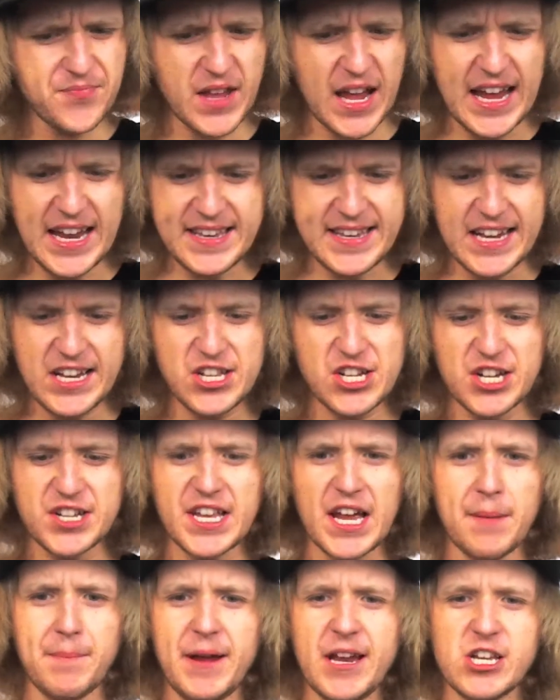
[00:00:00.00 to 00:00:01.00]
it tastes just
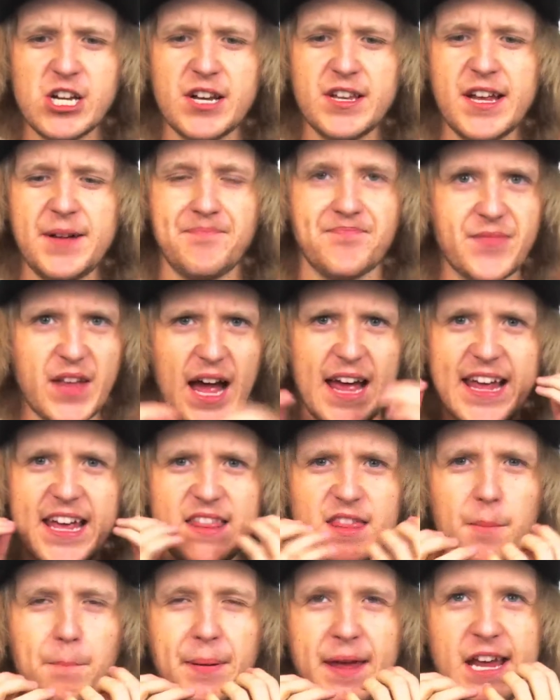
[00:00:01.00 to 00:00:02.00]
like peach iced tea. I
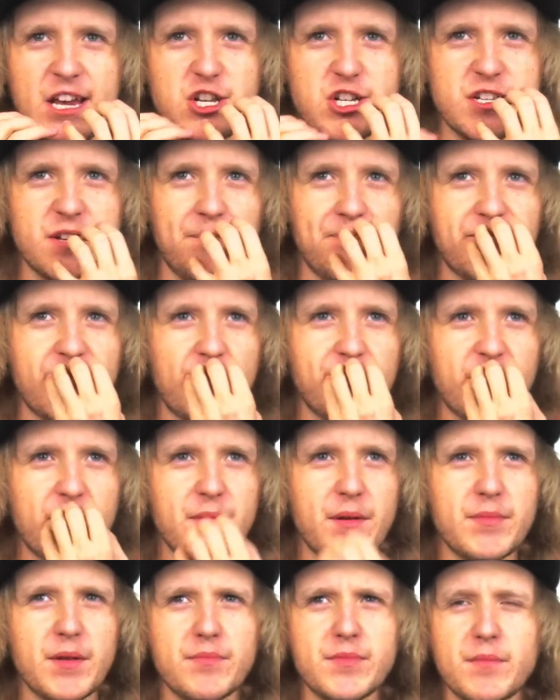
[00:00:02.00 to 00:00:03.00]
get the peaches.
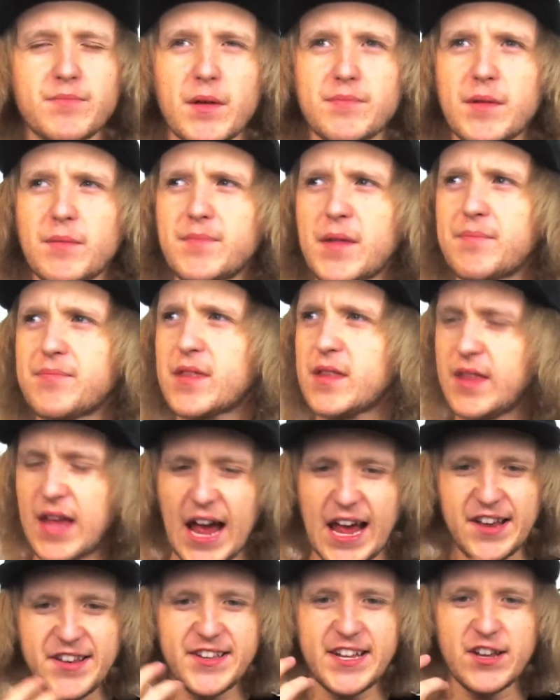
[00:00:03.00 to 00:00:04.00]
The
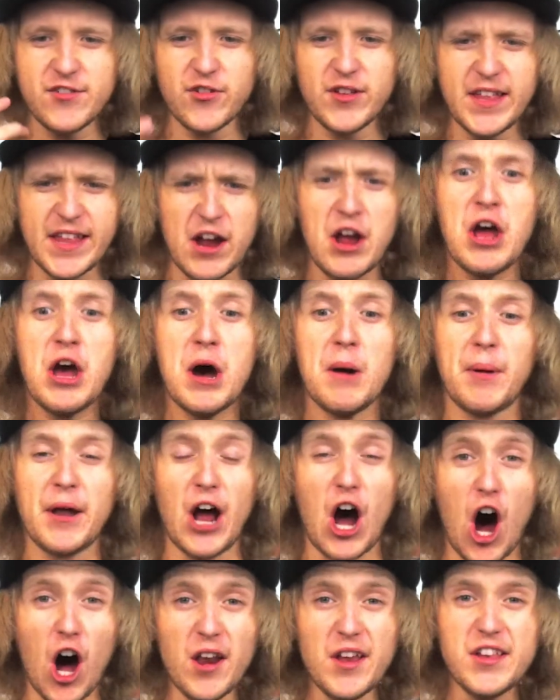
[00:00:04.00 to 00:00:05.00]
iced tea's really there.
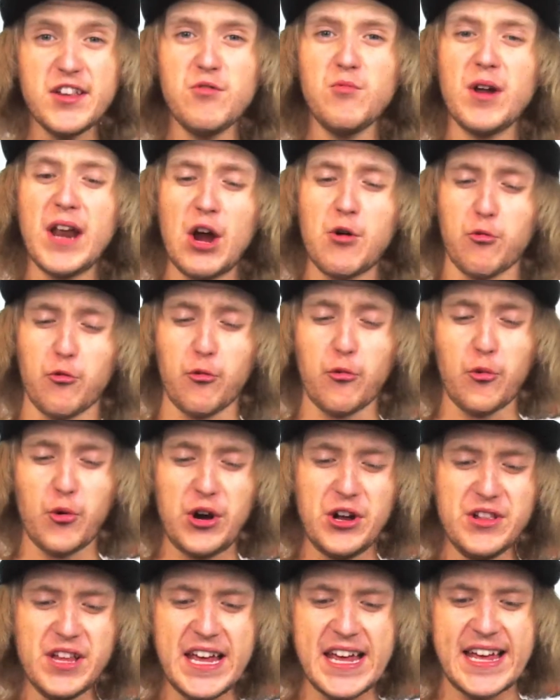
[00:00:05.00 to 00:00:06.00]
But honestly, what I
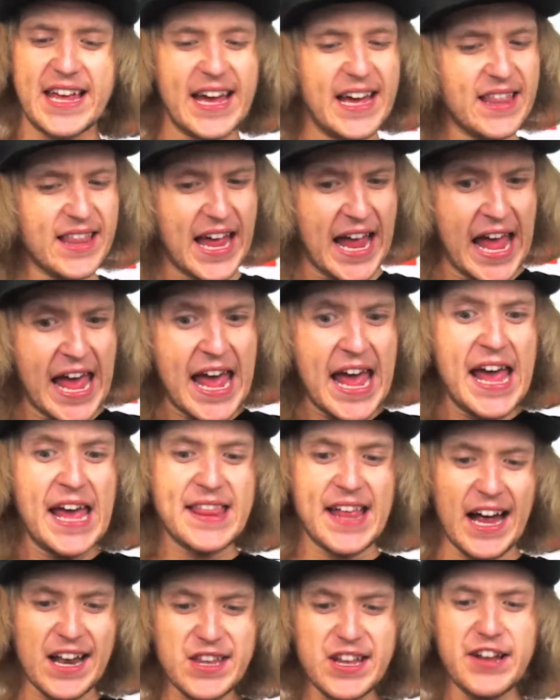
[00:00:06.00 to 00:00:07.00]
really get,
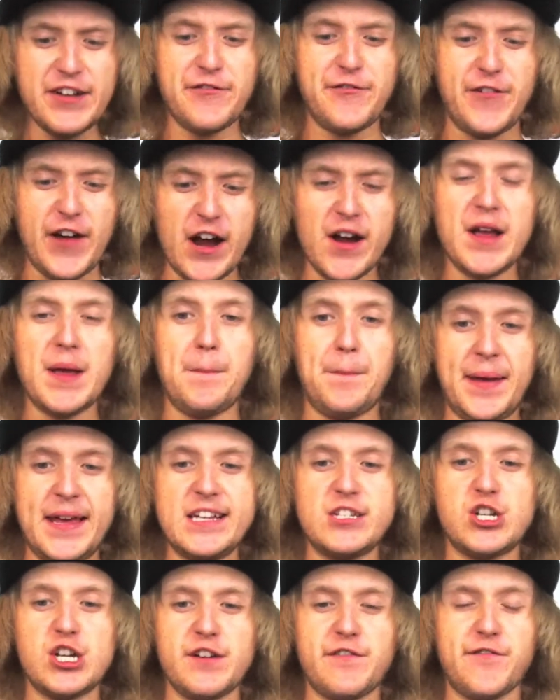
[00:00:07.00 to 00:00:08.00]
that's a very
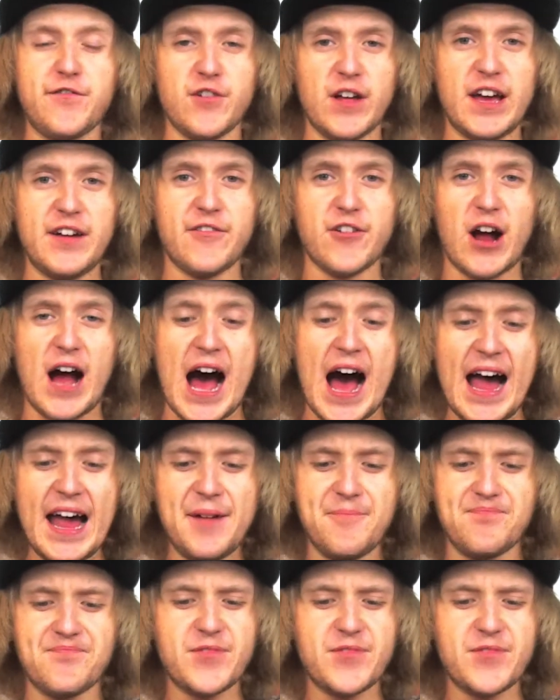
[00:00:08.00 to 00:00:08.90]
peachy flavor. That